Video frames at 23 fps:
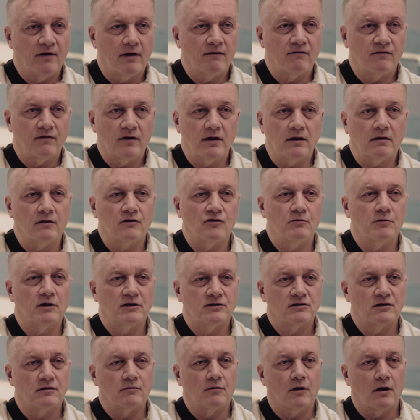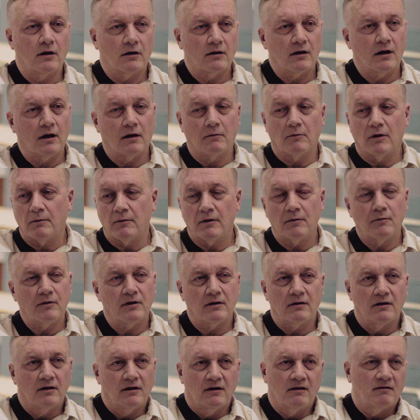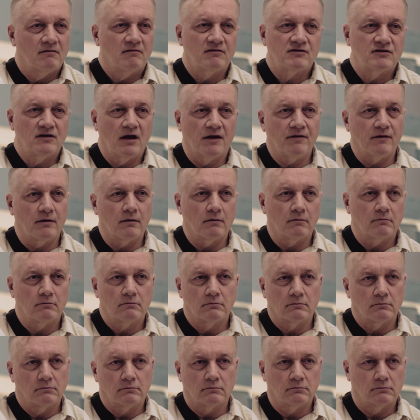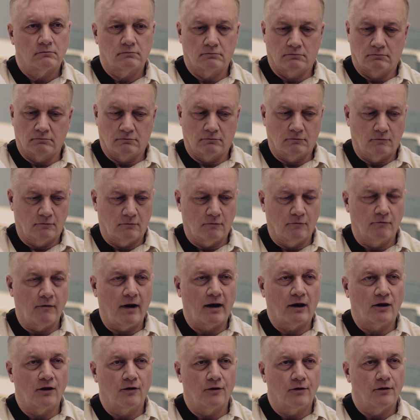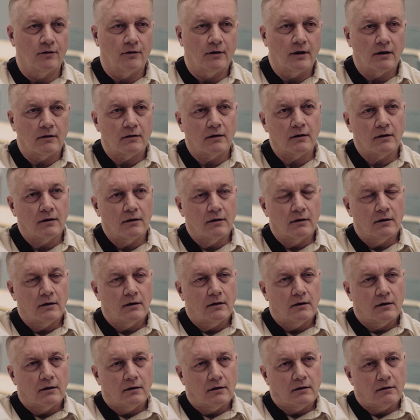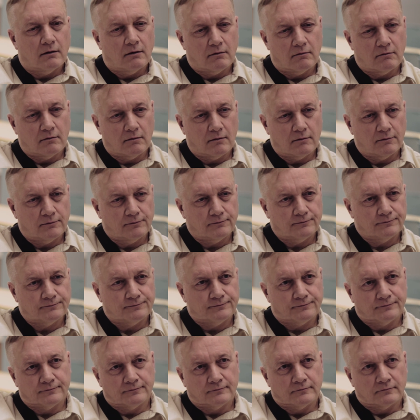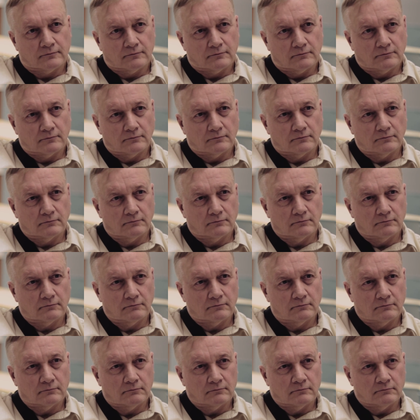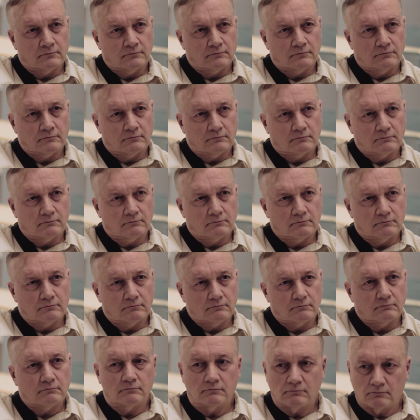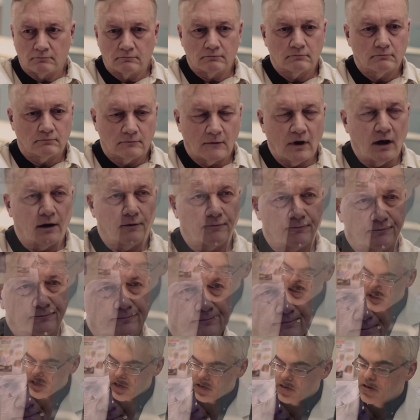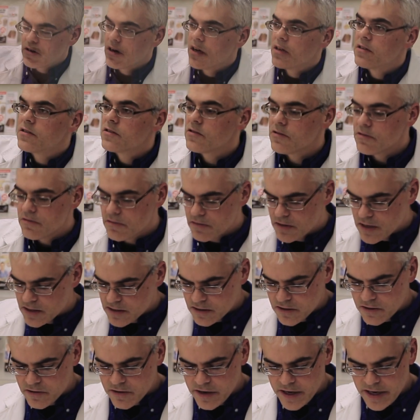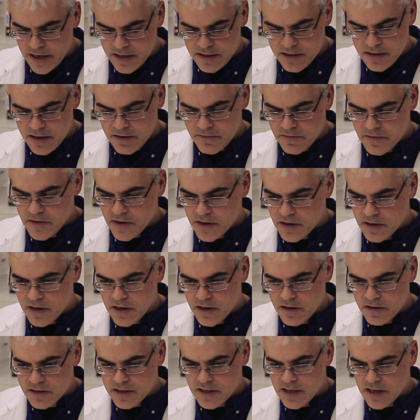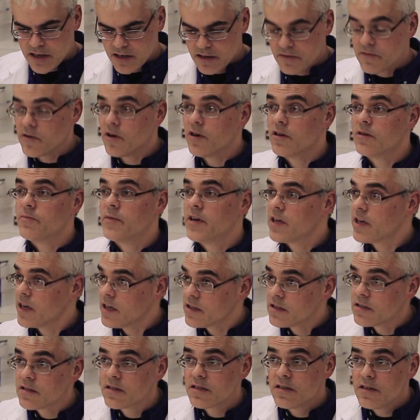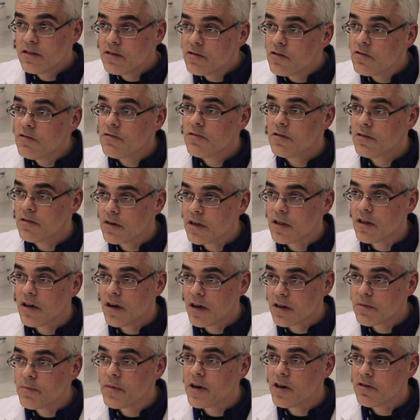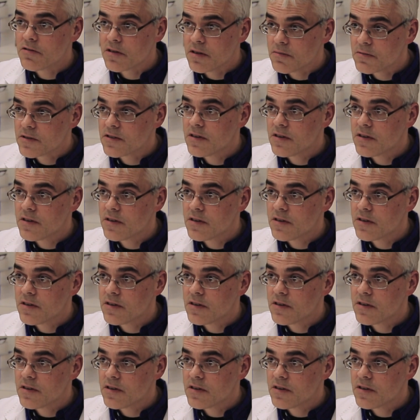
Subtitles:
requests the patient's main concerns with his medication or with his health in order to target issues and focus the discussion. Next, the pharmacist gathers an in-depth medication experience using the pharmacist interviewing techniques.